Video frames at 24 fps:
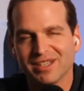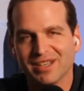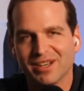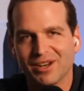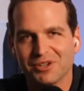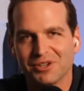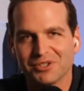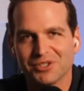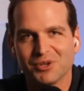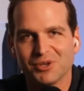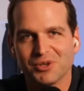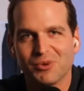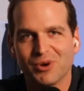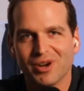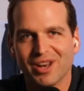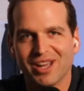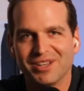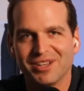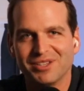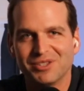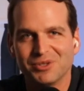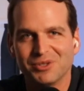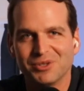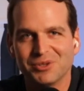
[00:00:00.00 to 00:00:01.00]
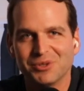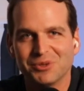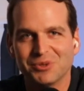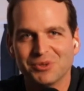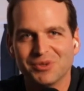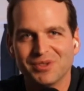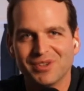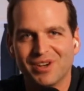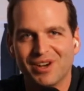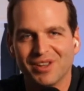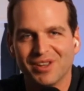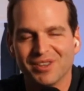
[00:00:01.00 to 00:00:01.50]
and also what I do
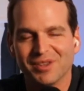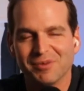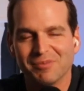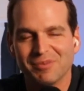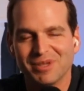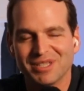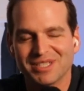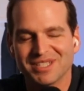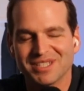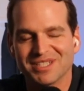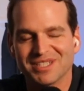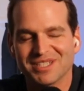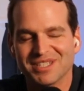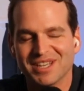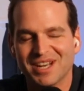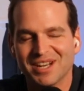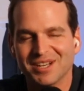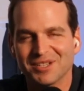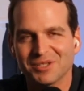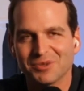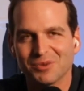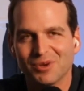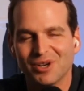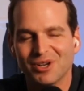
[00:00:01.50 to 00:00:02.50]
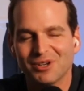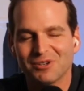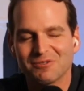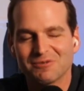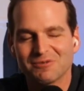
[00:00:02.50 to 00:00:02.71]
on the business side as well.